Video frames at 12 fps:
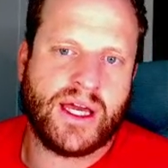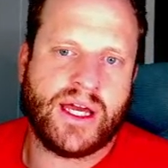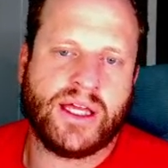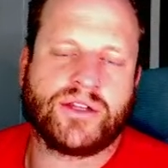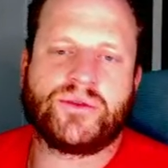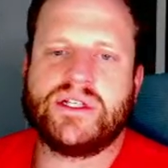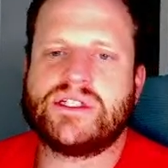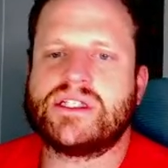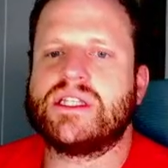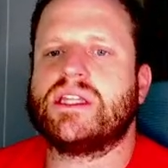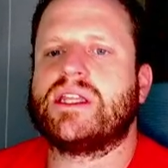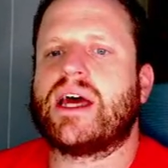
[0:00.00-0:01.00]
The reason
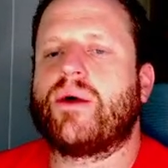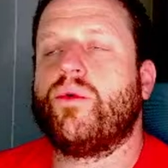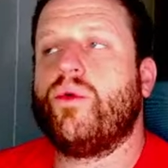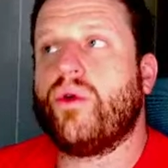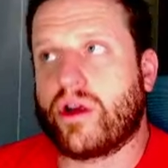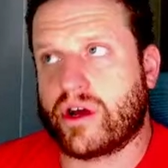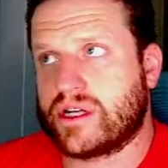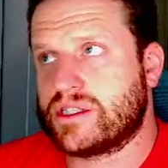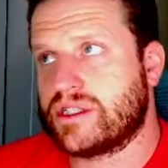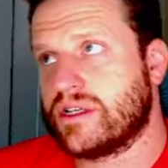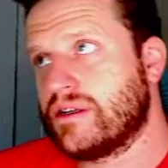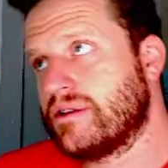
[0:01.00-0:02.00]
that
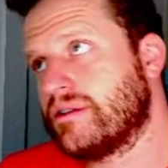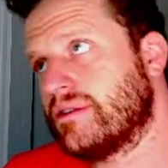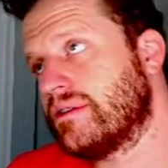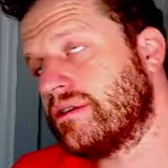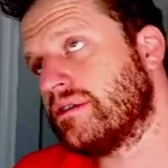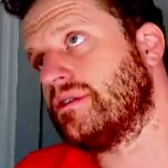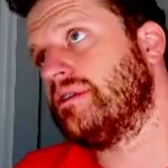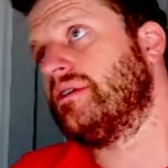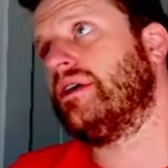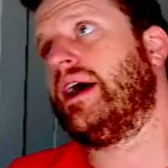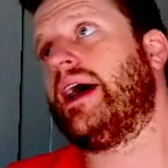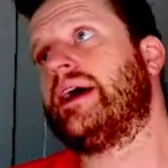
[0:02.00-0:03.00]
worked
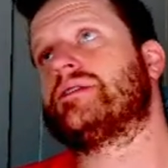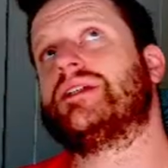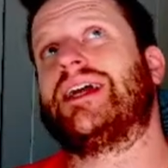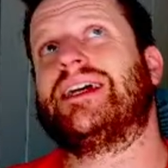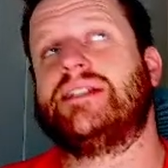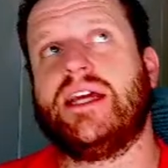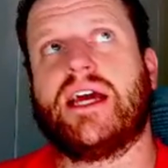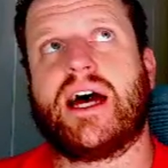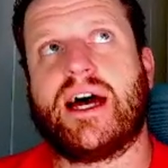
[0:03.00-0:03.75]
as an idea,